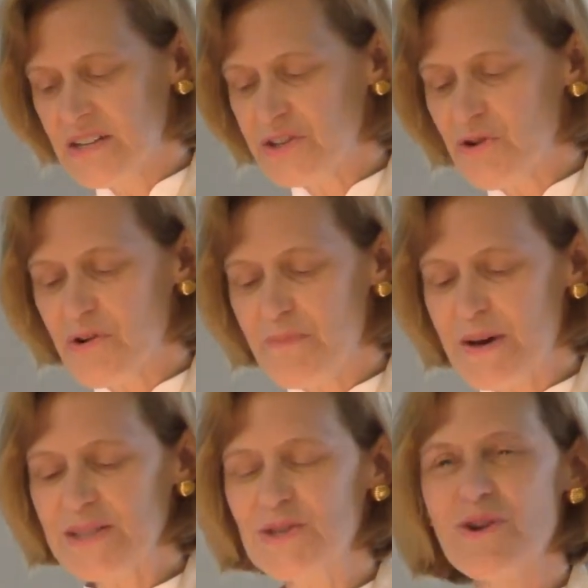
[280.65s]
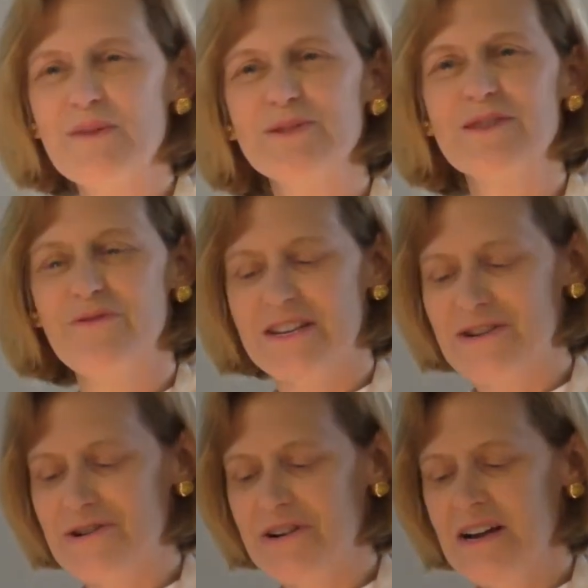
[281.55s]
To grow the best grapes, the
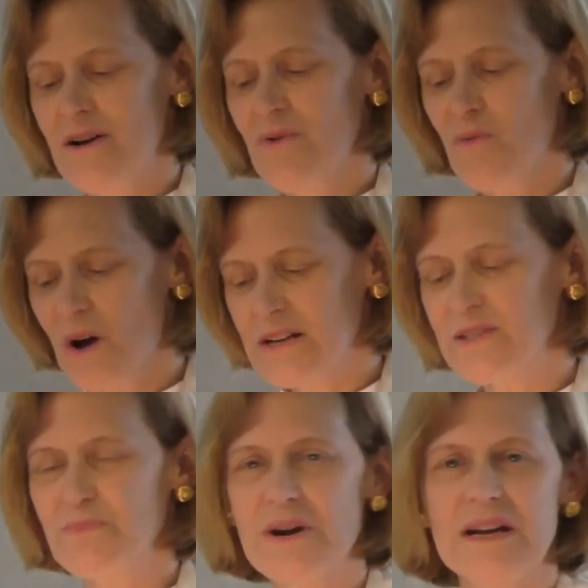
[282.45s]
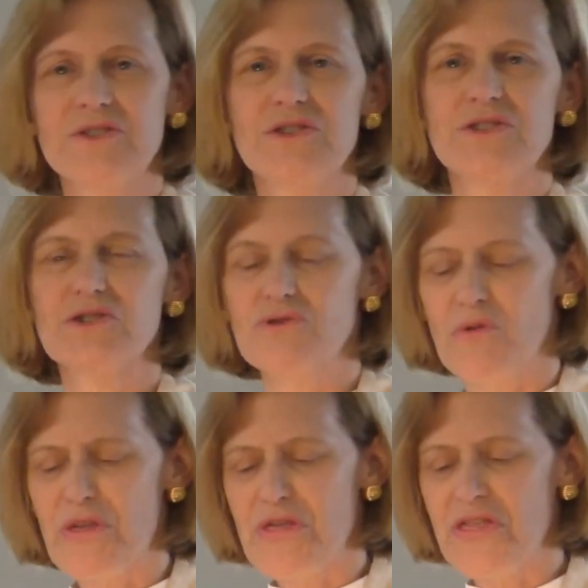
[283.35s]
vintner wants branches to
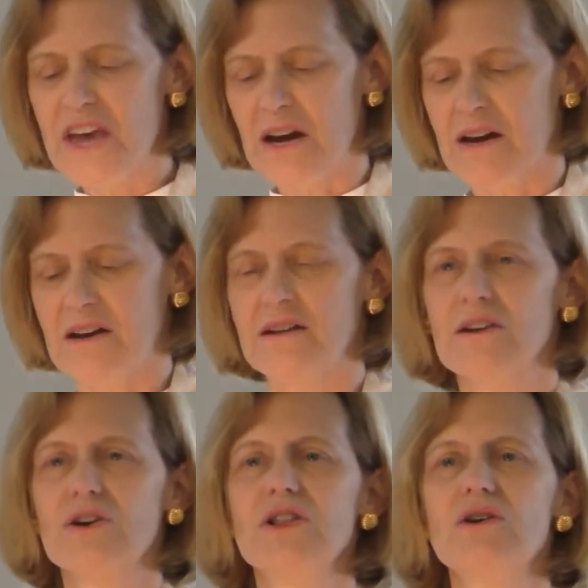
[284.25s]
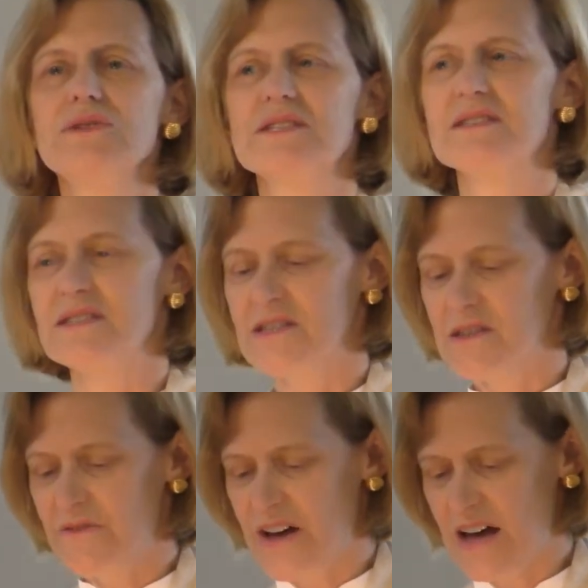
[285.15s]
grow thick, closest to
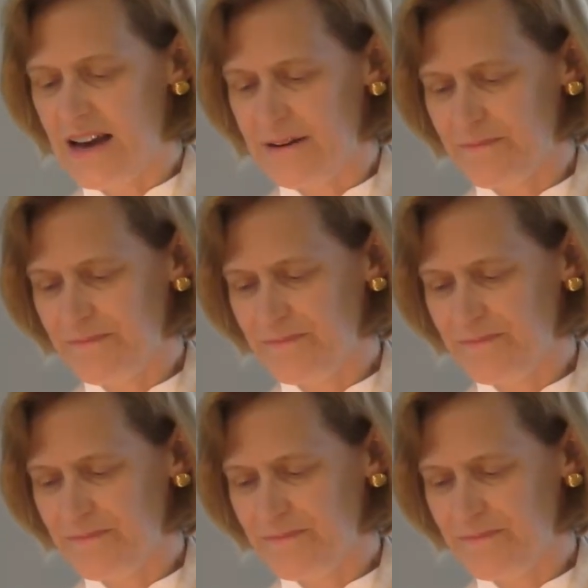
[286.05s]
the vine.